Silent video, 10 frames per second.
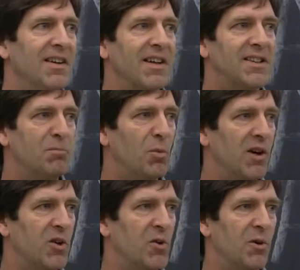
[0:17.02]
except
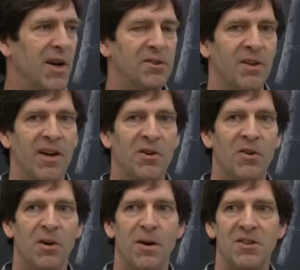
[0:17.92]
where to go to a restaurant, I don't
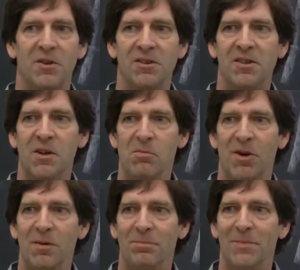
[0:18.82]
know any restaurants
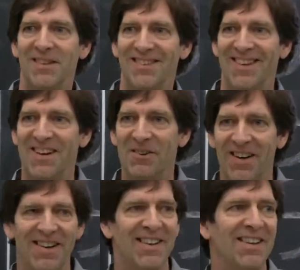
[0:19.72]
anymore.
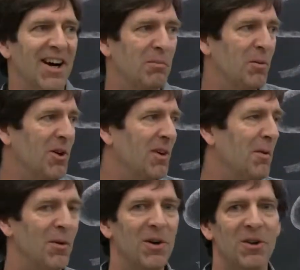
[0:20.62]
anyway, I'm a real,
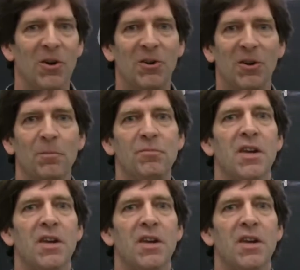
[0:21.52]
I'm a real local.